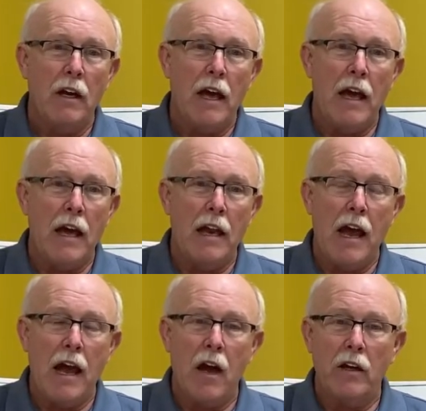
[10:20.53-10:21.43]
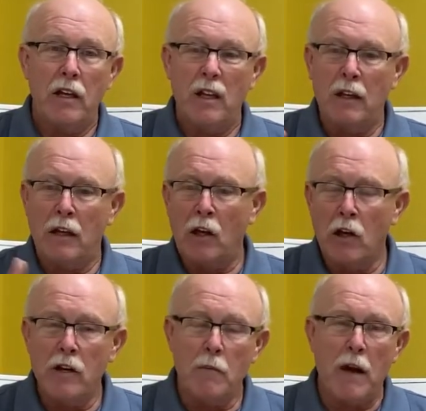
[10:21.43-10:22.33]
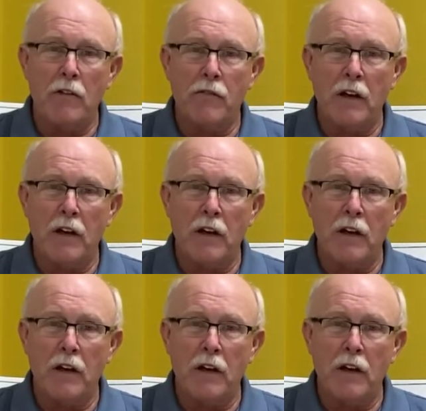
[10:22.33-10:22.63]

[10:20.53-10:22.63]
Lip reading: and how he learned about